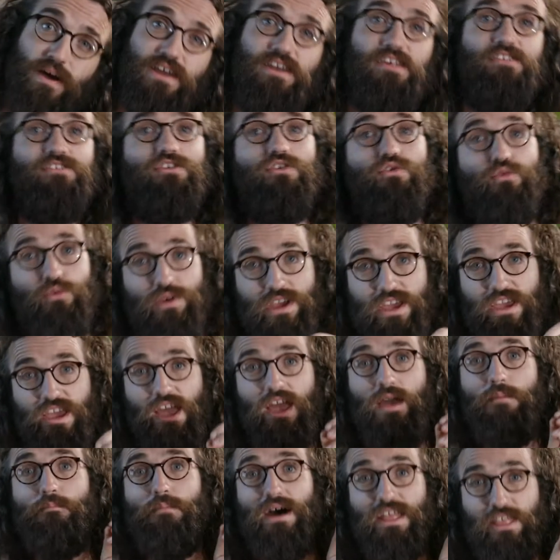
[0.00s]
by this Greek
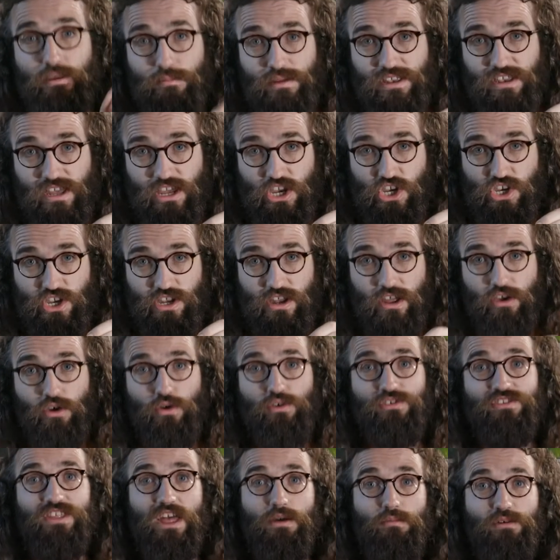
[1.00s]
mathematician
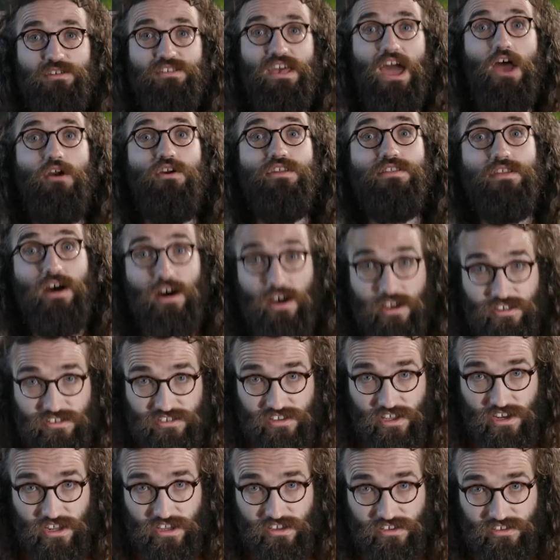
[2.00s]
whose name was
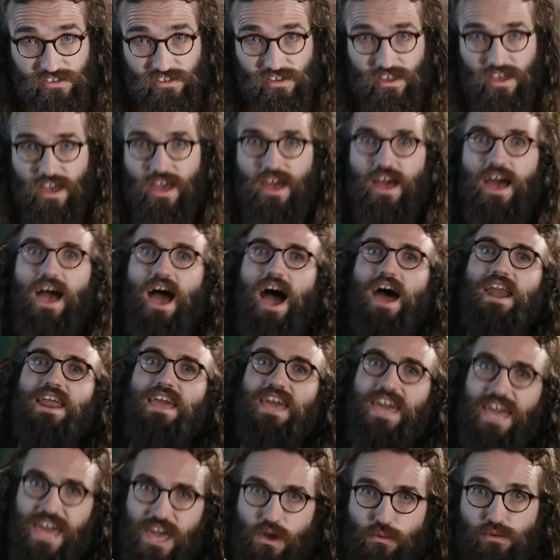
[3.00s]
Eratosthenes, and
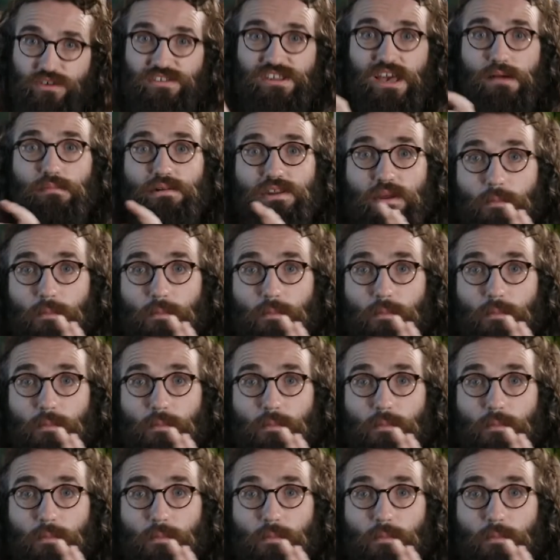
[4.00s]
he was able